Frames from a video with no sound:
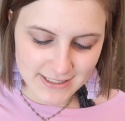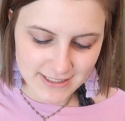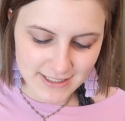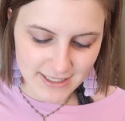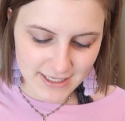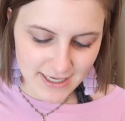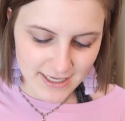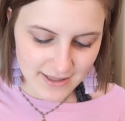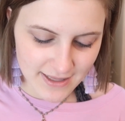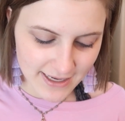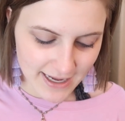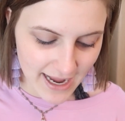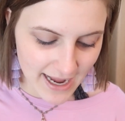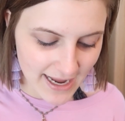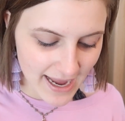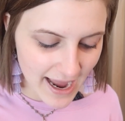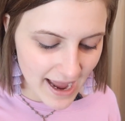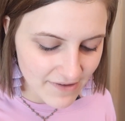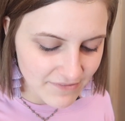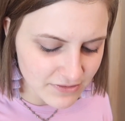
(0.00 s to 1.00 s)
skin. Like,
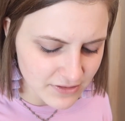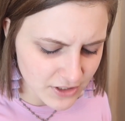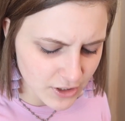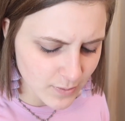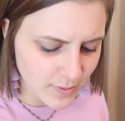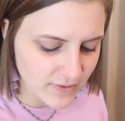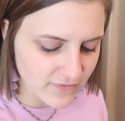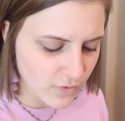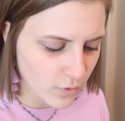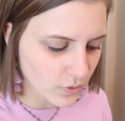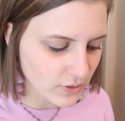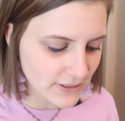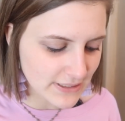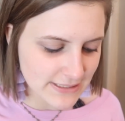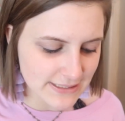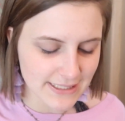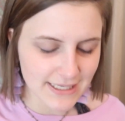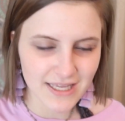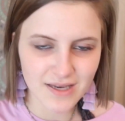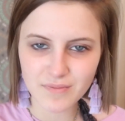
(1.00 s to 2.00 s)
I have a little bit of
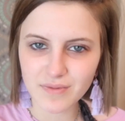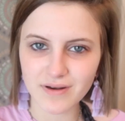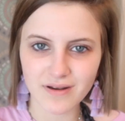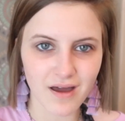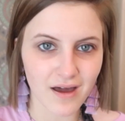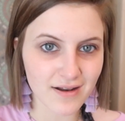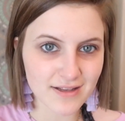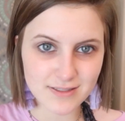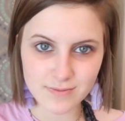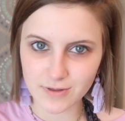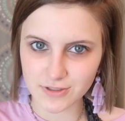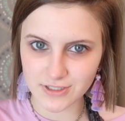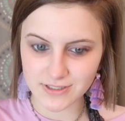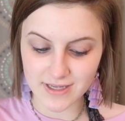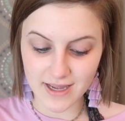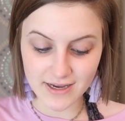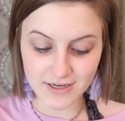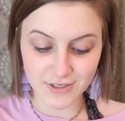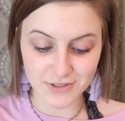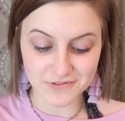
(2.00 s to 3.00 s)
oily skin, but not as much
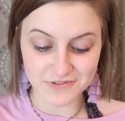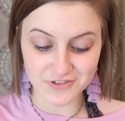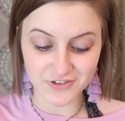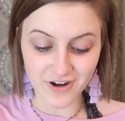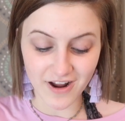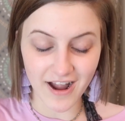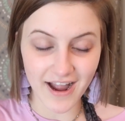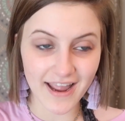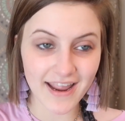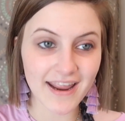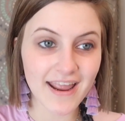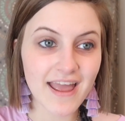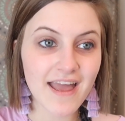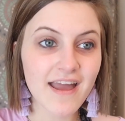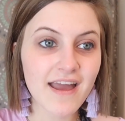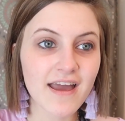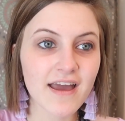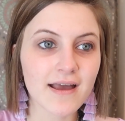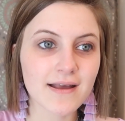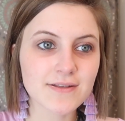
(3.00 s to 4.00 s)
as I do dry.
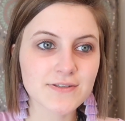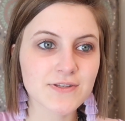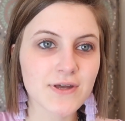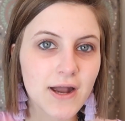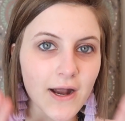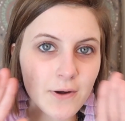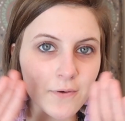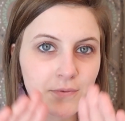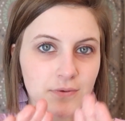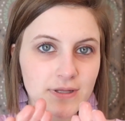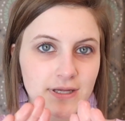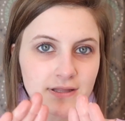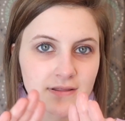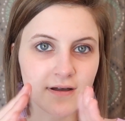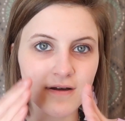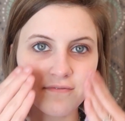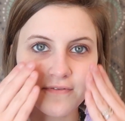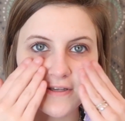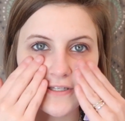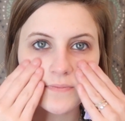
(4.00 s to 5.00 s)
And so I really
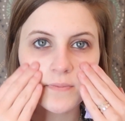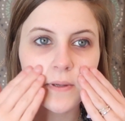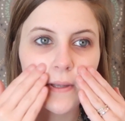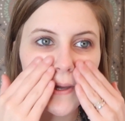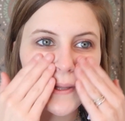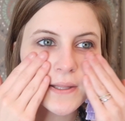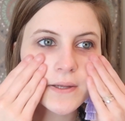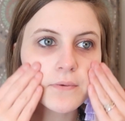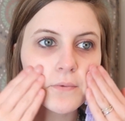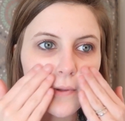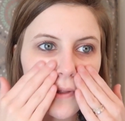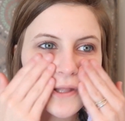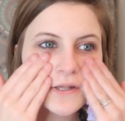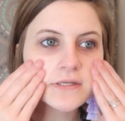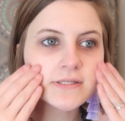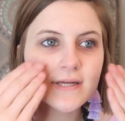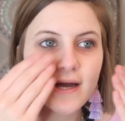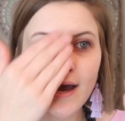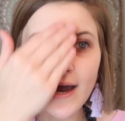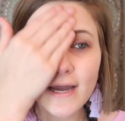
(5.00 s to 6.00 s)
love this because it really
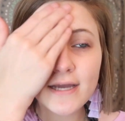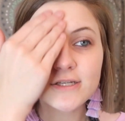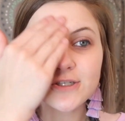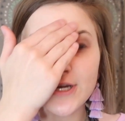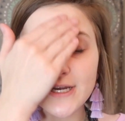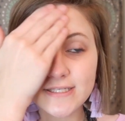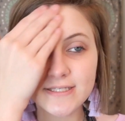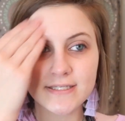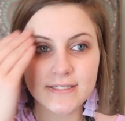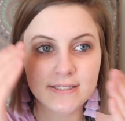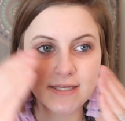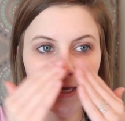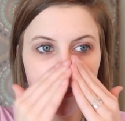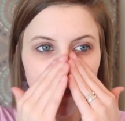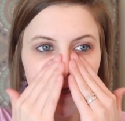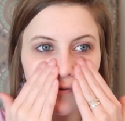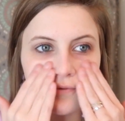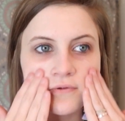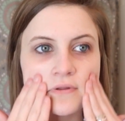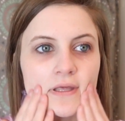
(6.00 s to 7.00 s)
just hydrates the
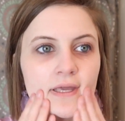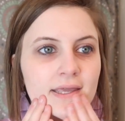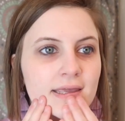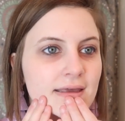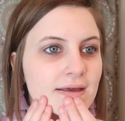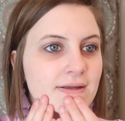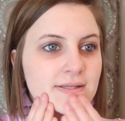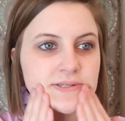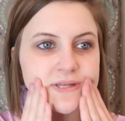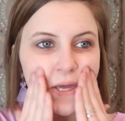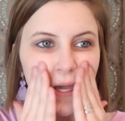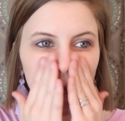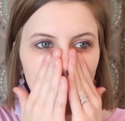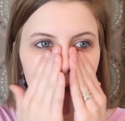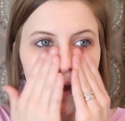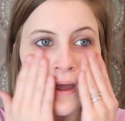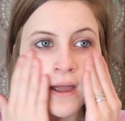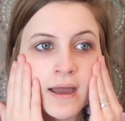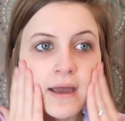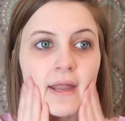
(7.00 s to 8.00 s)
skin. It really gives
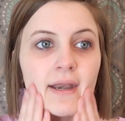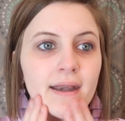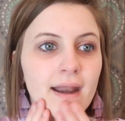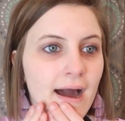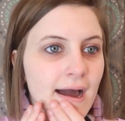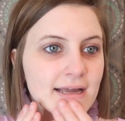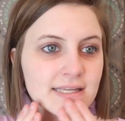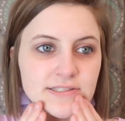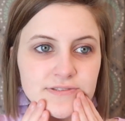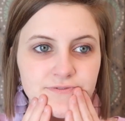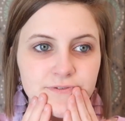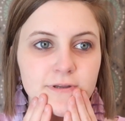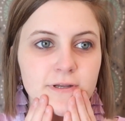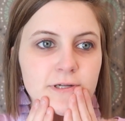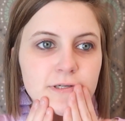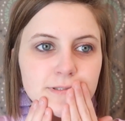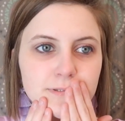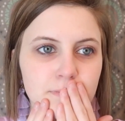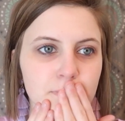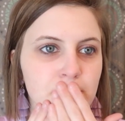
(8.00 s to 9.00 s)
a nice
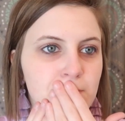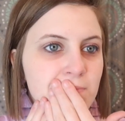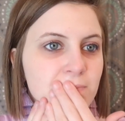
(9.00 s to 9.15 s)
finish